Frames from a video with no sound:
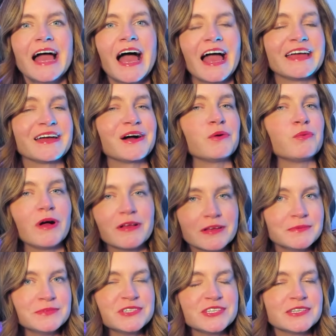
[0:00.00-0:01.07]
Hey y'all, welcome
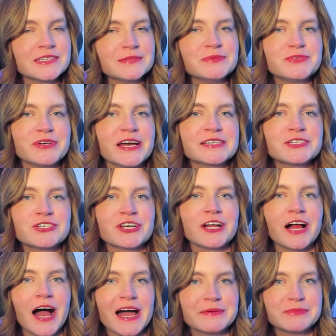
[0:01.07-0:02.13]
to the Libs Reacts channel.
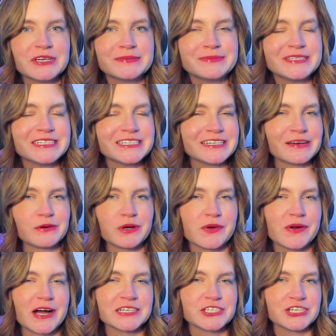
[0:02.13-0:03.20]
I'm Libs and today we're
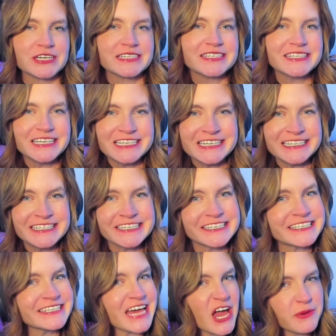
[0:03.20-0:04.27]
watching Season
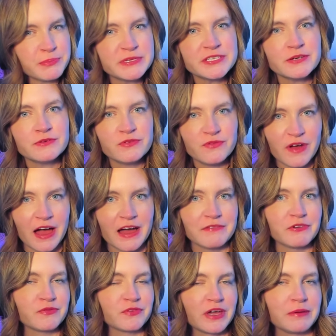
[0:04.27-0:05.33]
6, Episode 5
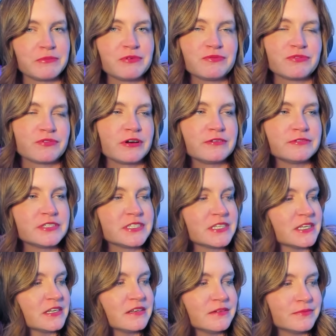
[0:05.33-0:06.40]
of Game of Thrones.
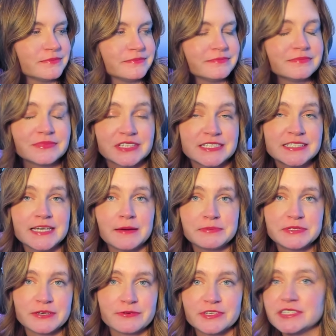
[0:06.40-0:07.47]
This
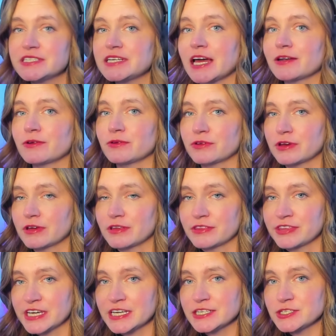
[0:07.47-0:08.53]
episode is titled
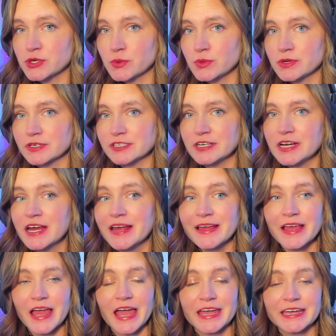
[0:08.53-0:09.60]
The Door,
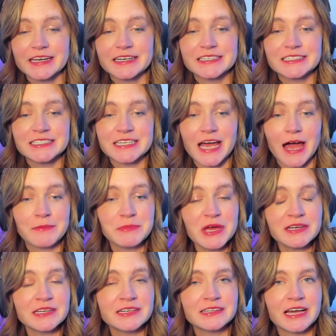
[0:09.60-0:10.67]
and I'm not
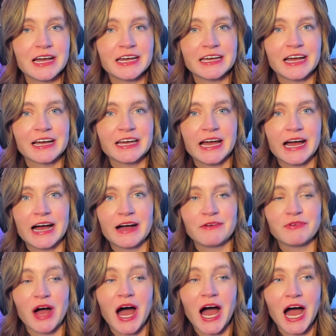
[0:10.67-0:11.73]
gonna lie, I have
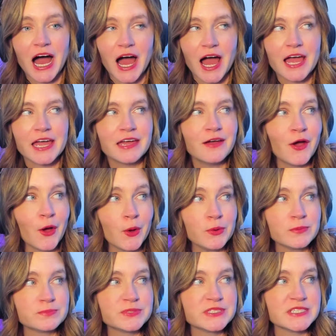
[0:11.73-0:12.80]
high
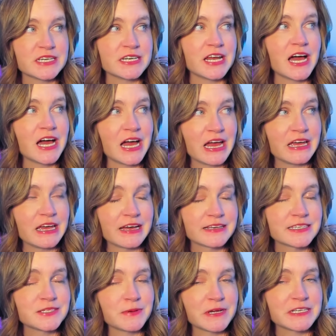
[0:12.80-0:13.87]
hopes and high
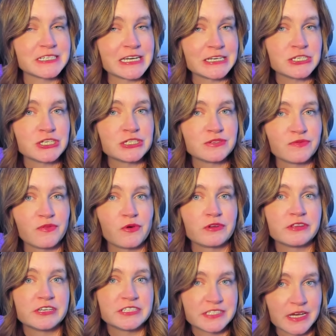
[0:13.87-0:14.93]
expectations for
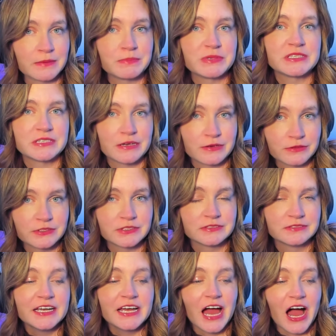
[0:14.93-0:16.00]
this episode.
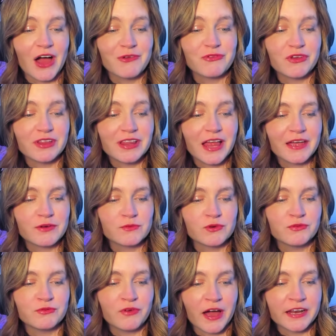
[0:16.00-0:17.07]
I feel like we're
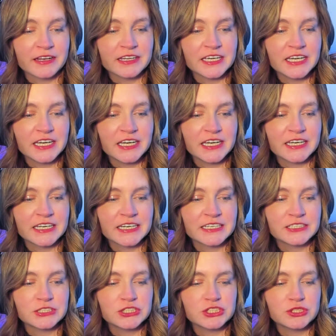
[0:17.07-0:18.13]
finally
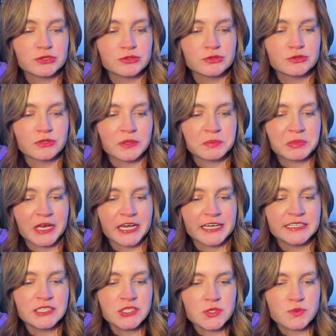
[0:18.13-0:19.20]
getting to a
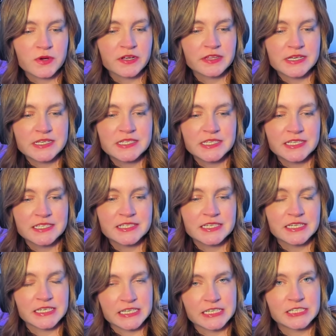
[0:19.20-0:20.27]
place where this
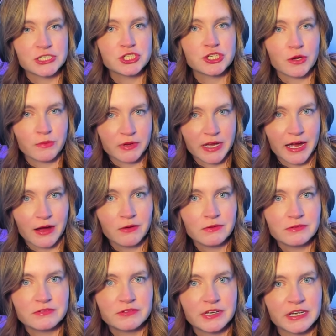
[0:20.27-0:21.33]
season is showing out
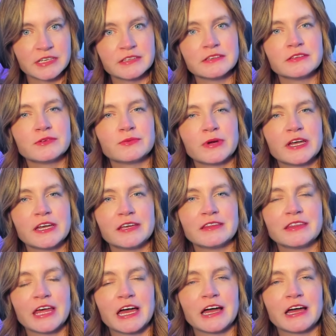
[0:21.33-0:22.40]
in the way
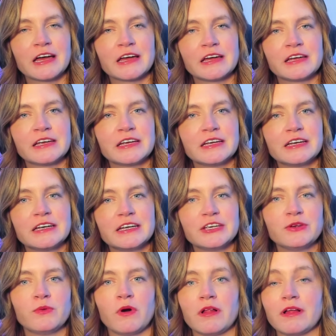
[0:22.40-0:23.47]
that
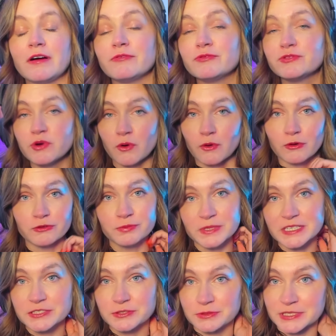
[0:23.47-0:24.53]
you all have told me
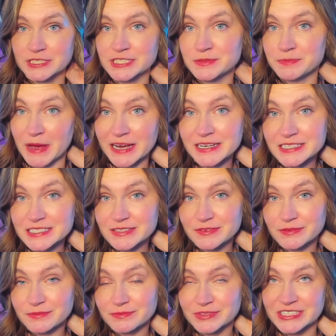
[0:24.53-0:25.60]
to expect
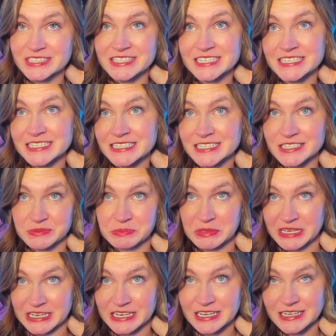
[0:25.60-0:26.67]
this season to
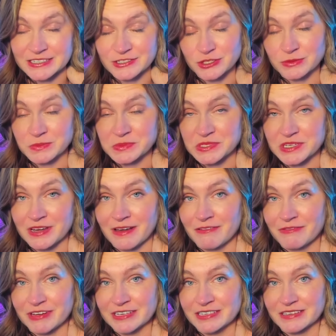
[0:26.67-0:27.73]
be in terms of
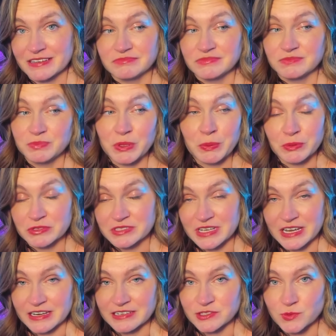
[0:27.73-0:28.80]
people
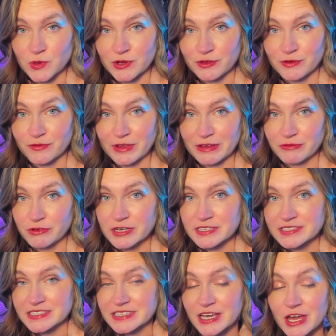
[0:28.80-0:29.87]
saying it's one of their
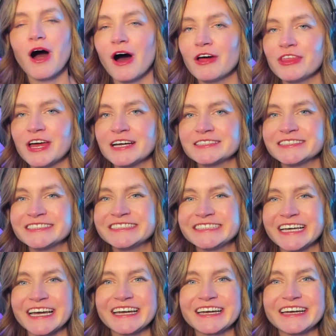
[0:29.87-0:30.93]
favorites. All that to
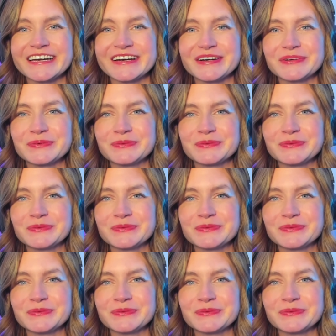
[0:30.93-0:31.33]
say,